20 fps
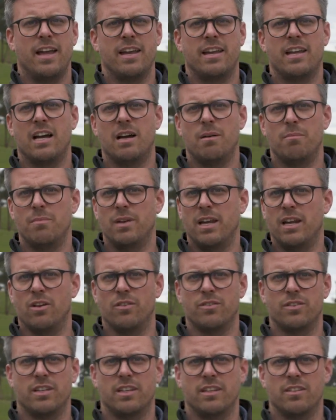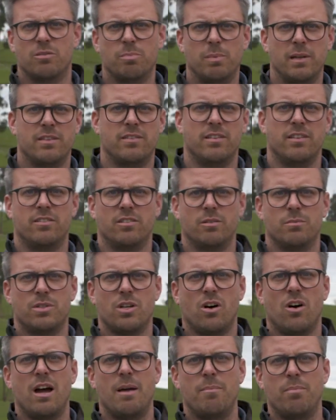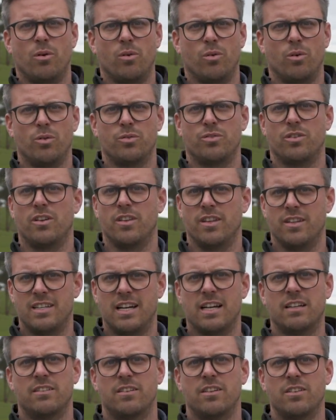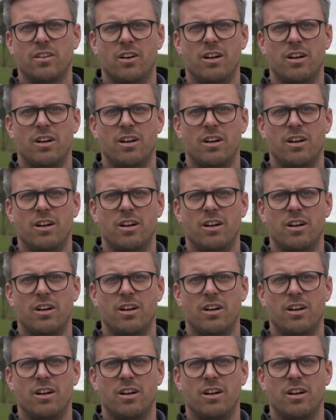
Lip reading: They come in obviously the split system type or also the ducted